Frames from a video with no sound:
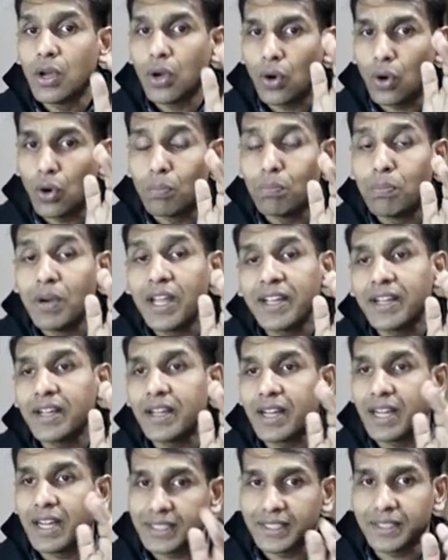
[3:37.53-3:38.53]
oblique
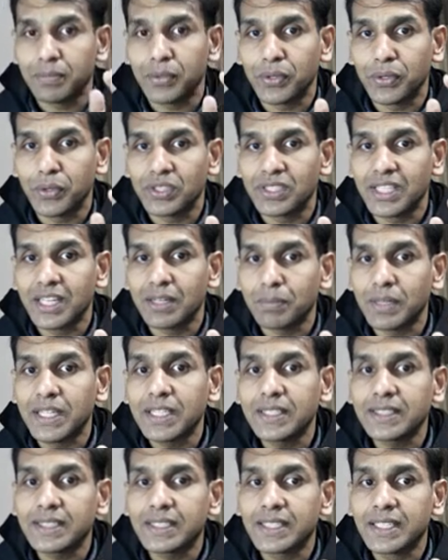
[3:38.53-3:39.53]
asymptotes. That
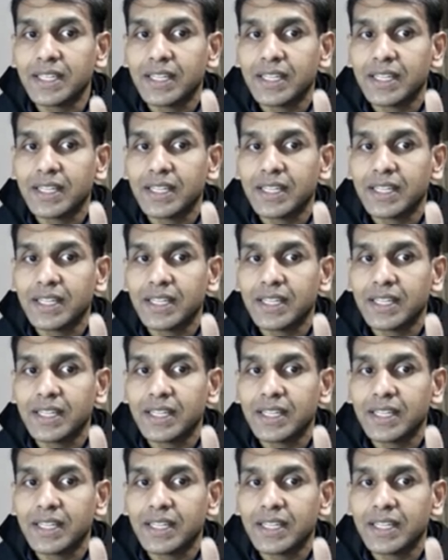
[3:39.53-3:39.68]
means